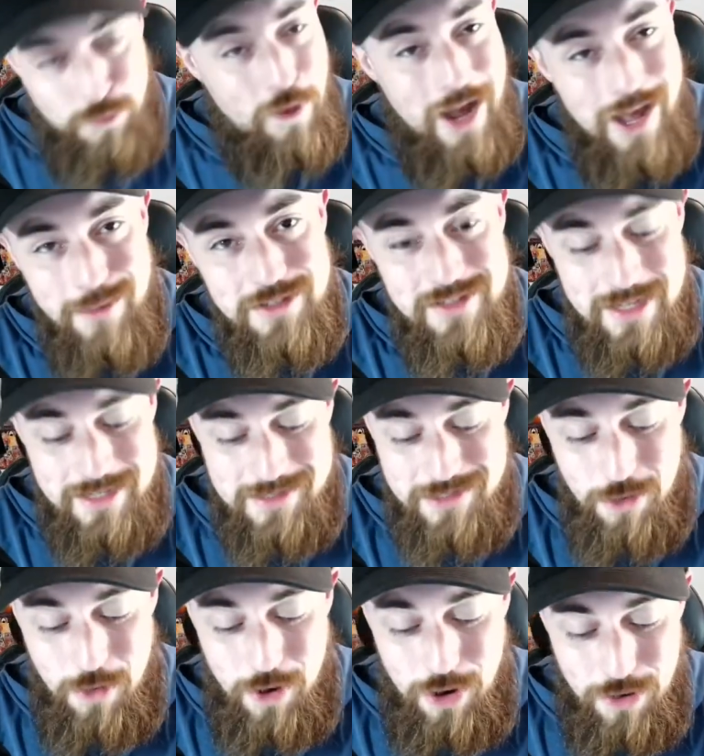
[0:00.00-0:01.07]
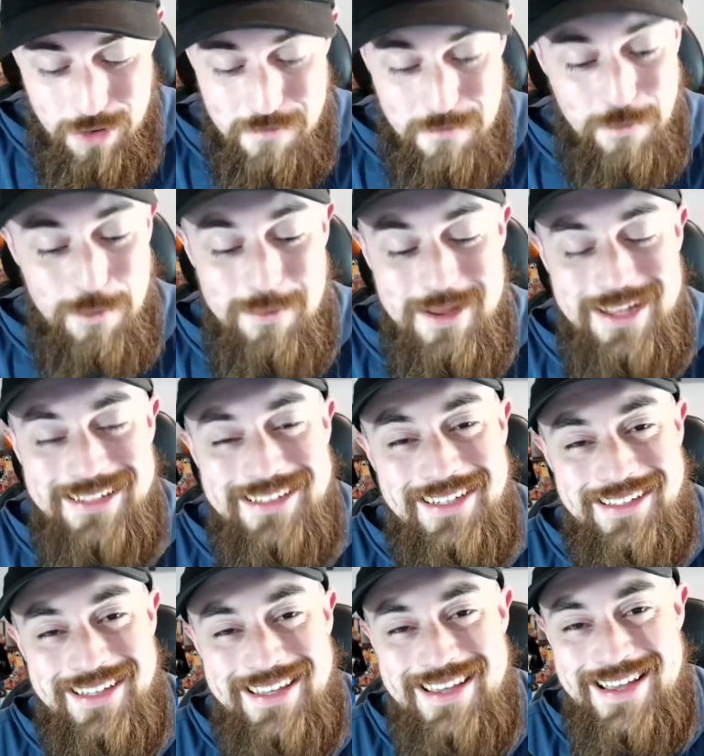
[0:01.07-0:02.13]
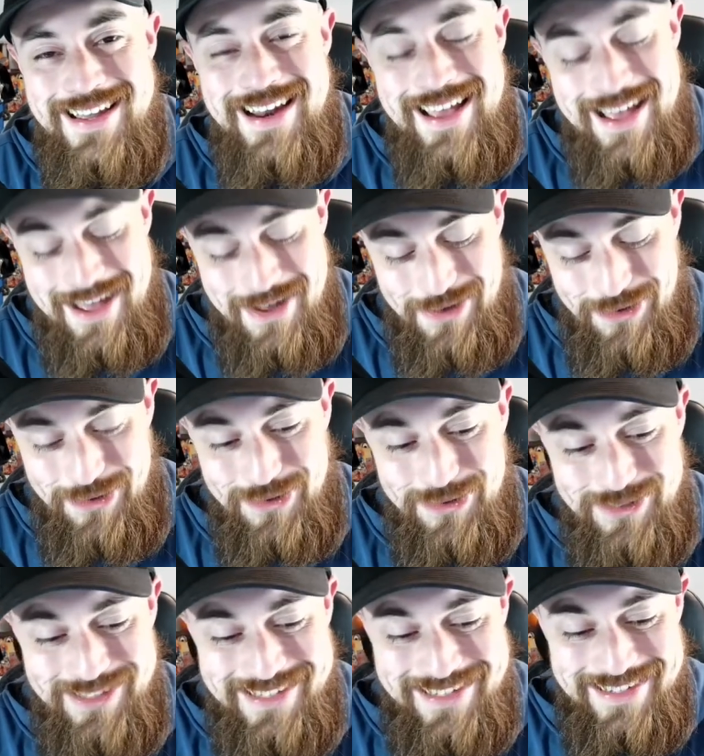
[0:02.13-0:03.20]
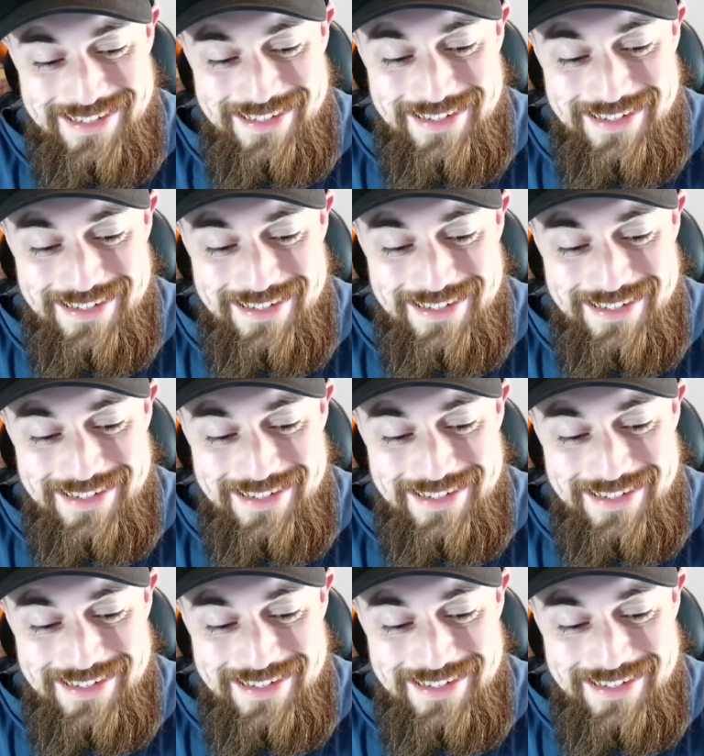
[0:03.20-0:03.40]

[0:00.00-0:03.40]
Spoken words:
why was that so hard for me to get out?